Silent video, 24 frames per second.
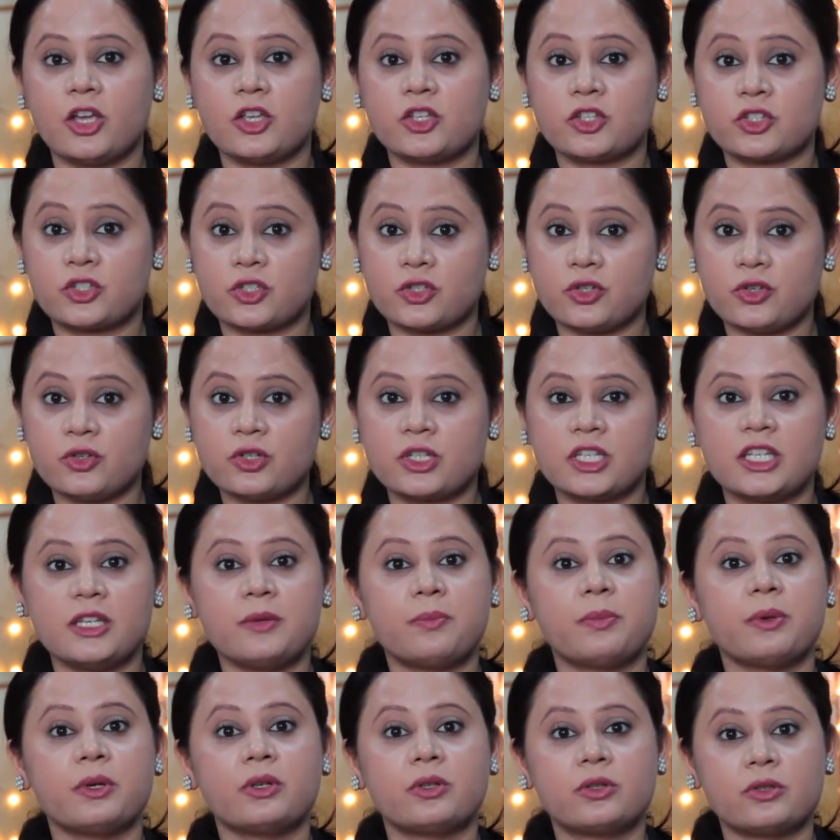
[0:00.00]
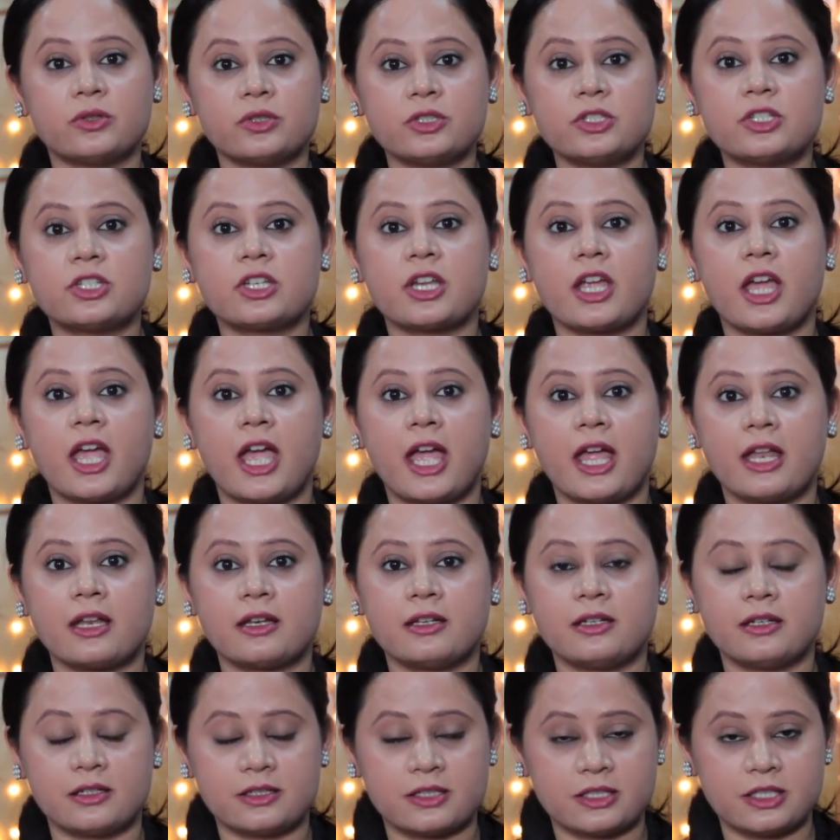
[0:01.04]
So keep a good
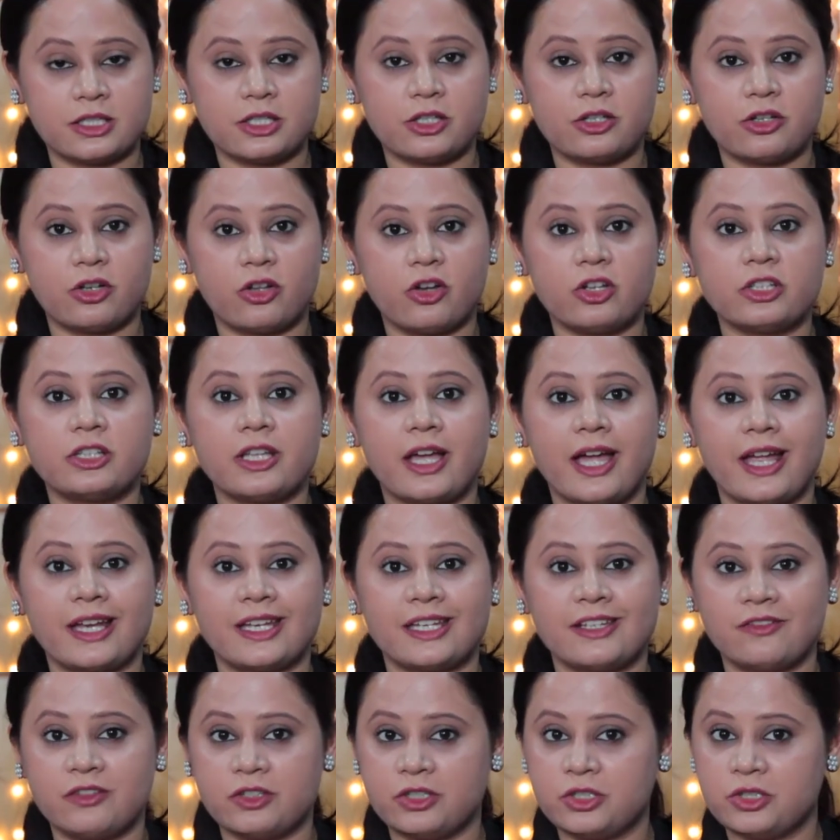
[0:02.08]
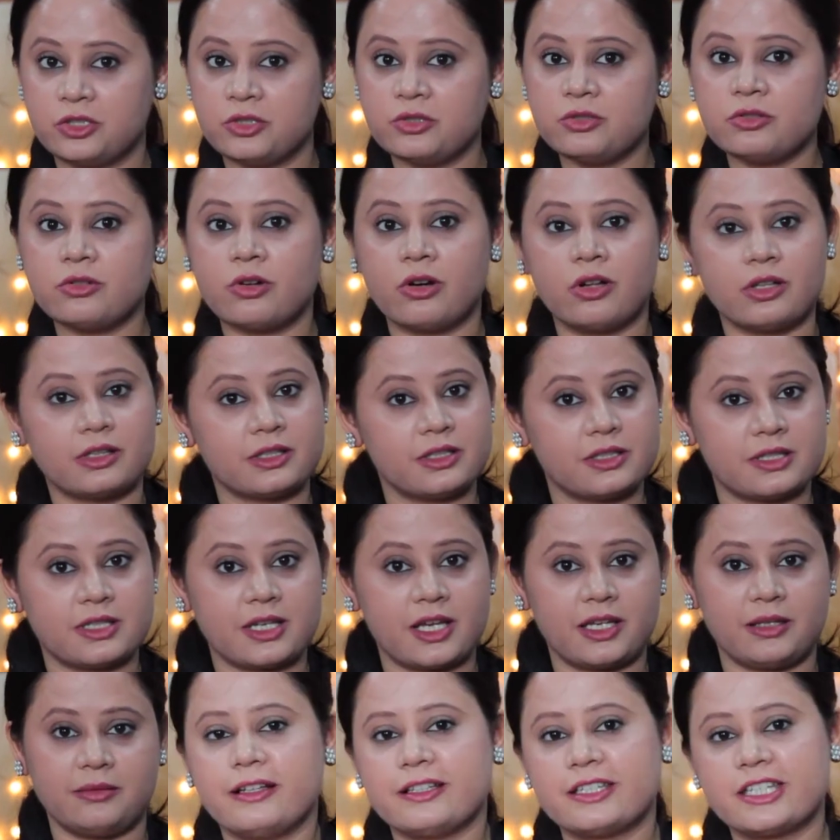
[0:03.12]
nursing cloth handy with you all the
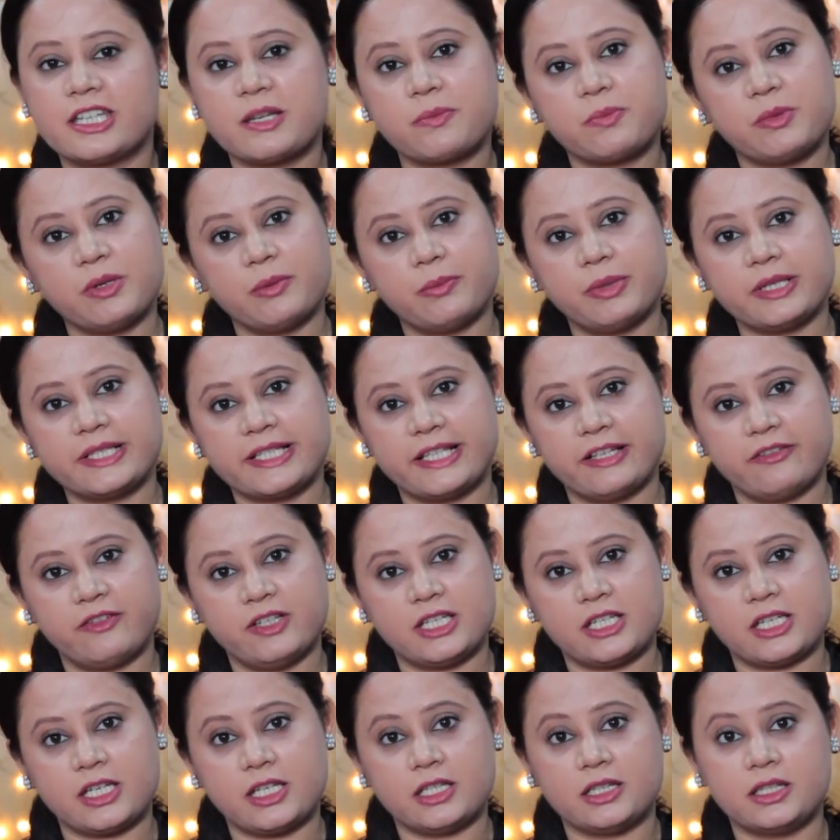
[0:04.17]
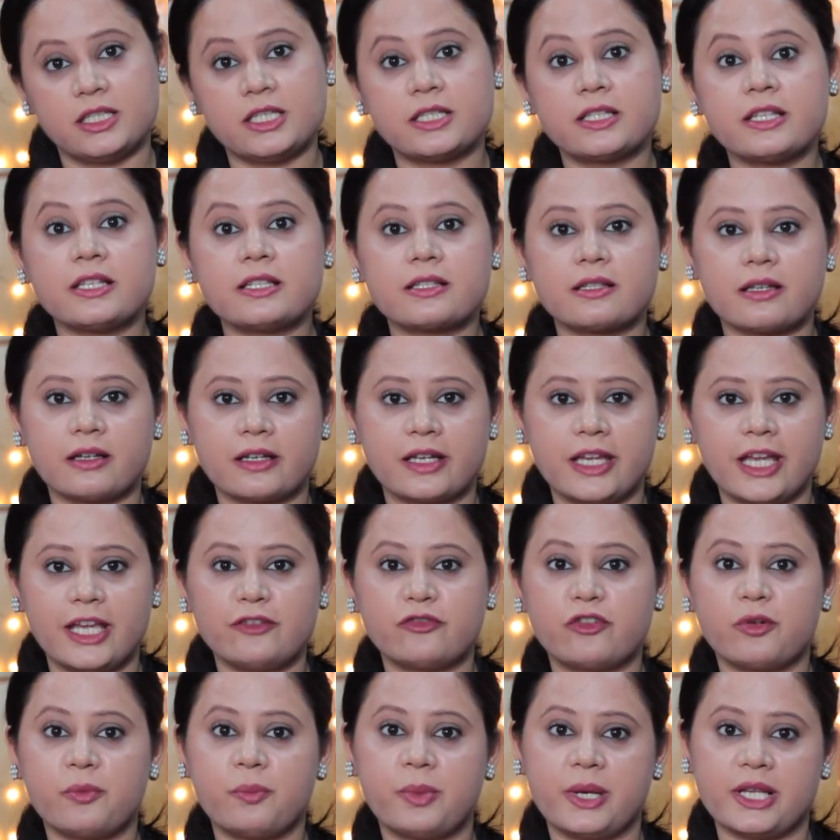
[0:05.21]
time. Tip number 17. This is again
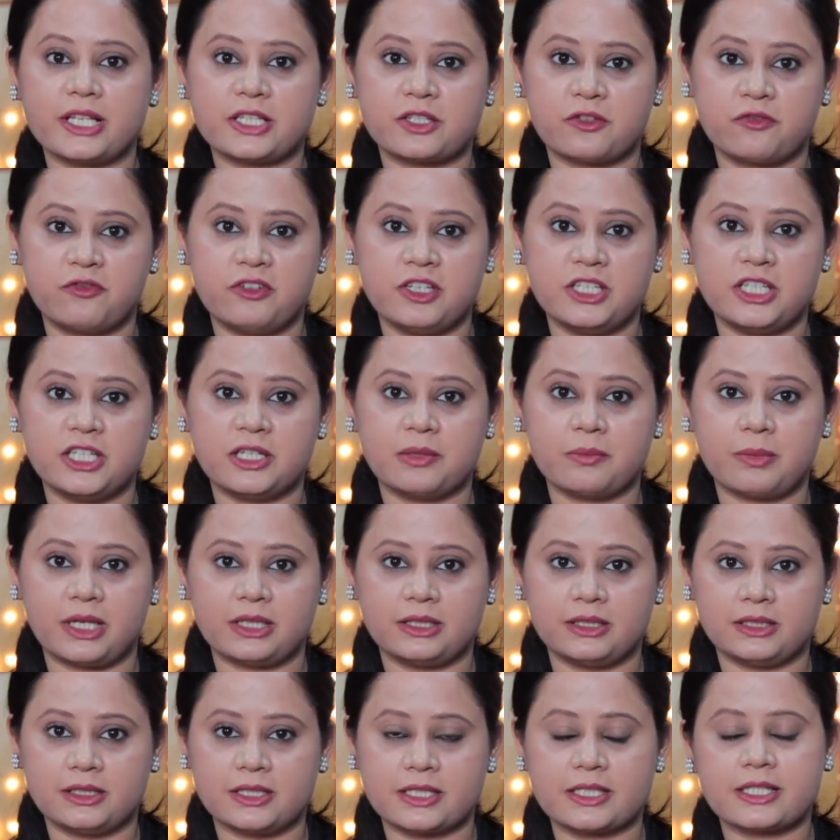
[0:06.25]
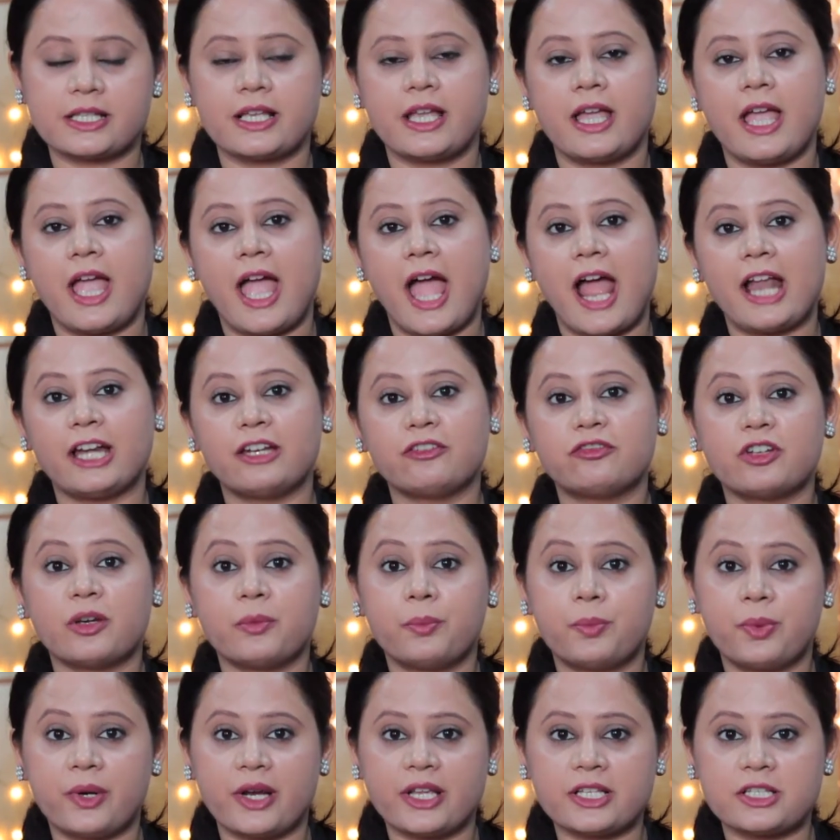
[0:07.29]
for breastfeeding mothers. And if you're
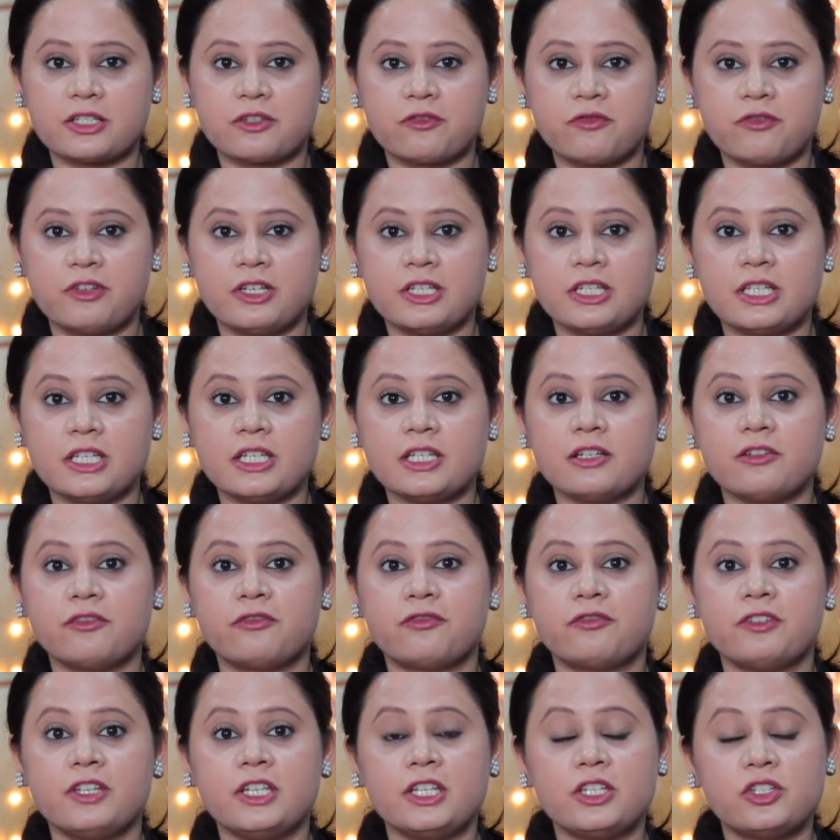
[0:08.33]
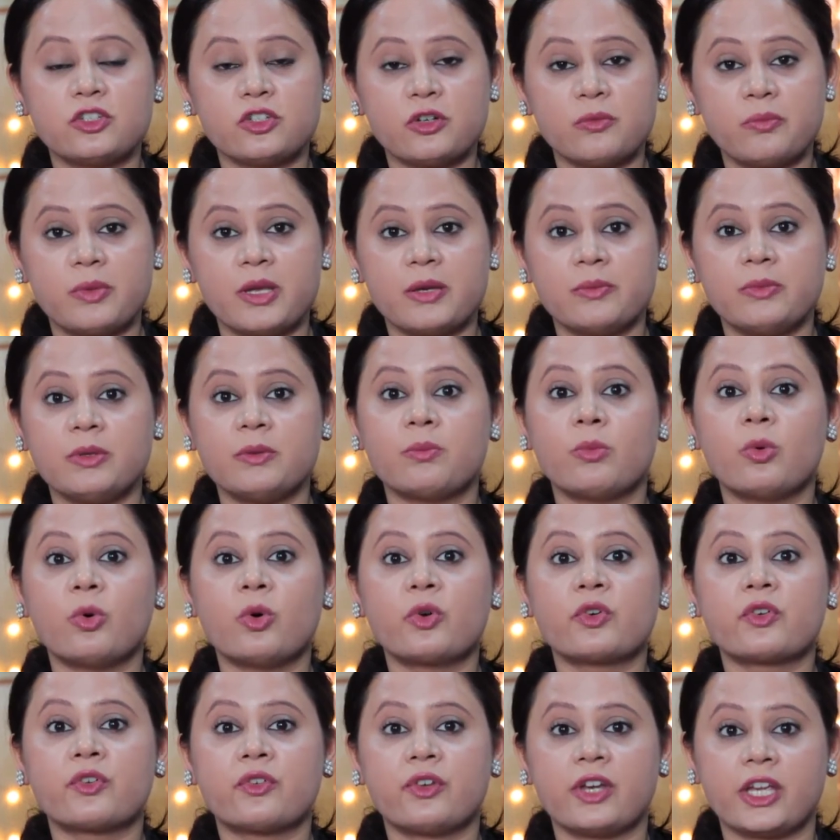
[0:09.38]
breastfeeding, feed your baby more
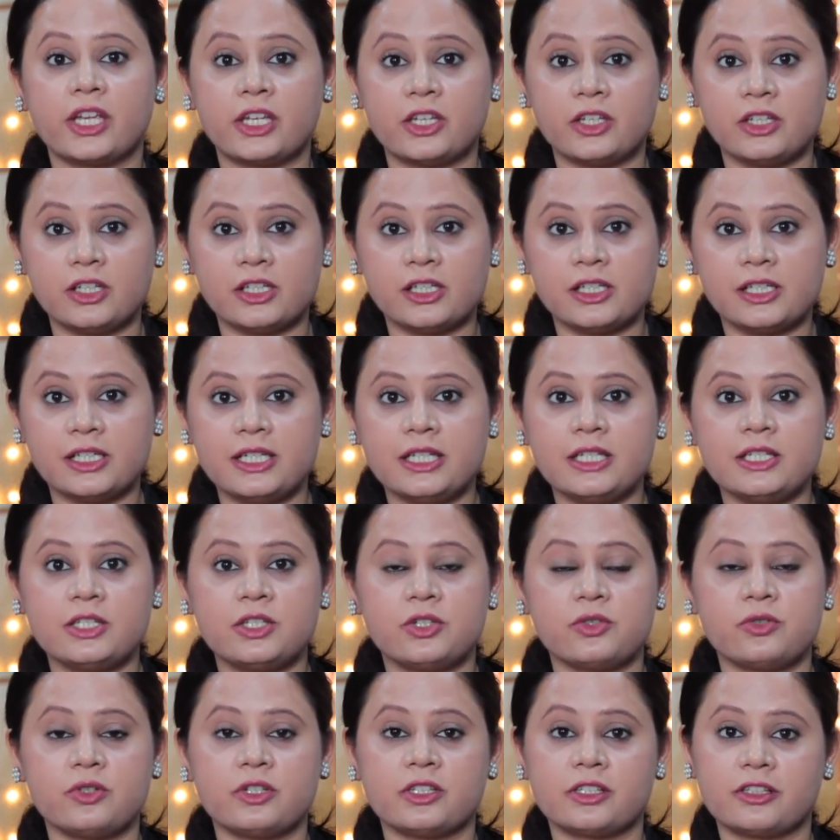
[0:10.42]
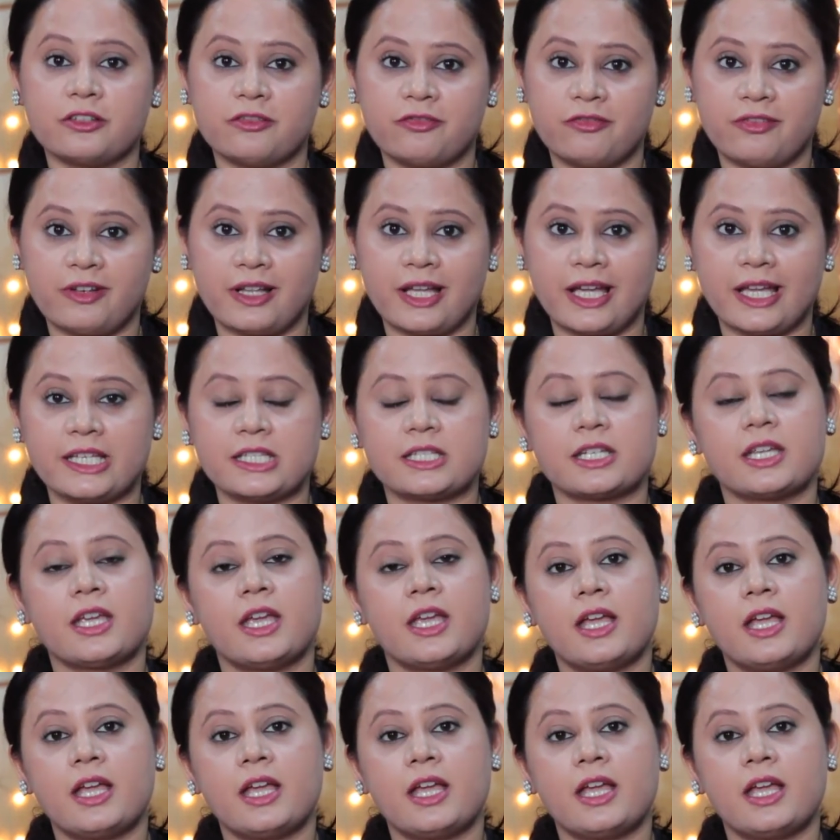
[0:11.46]
regularly during the flight.